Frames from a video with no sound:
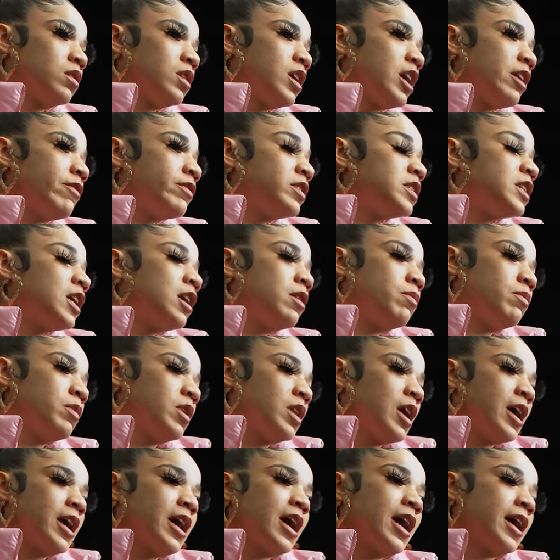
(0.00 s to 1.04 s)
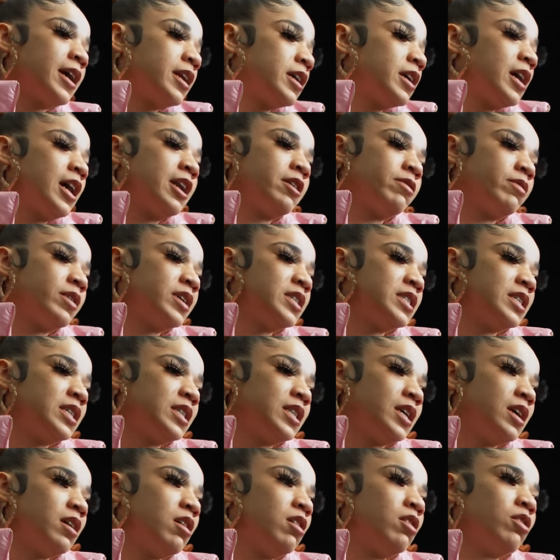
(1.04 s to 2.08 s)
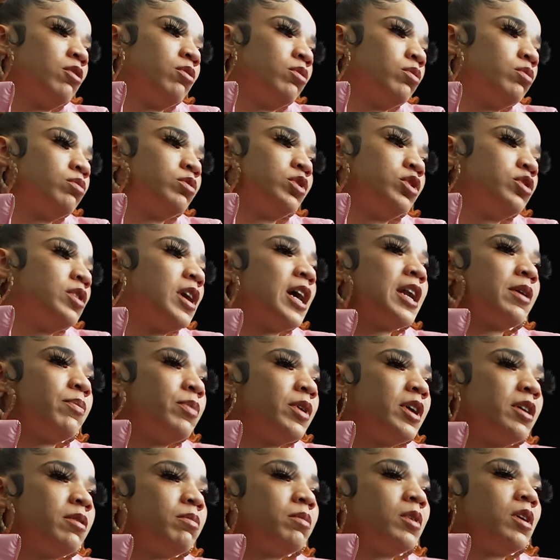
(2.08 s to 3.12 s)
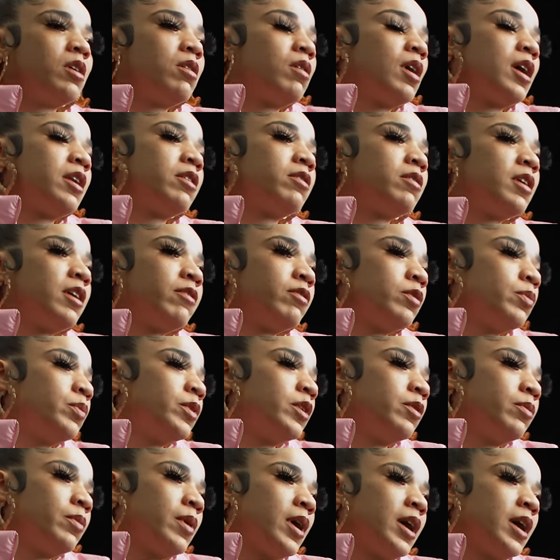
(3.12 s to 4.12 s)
Every time like I didn't got arrested, they oh you got a pimp. No, I don't have a pimp.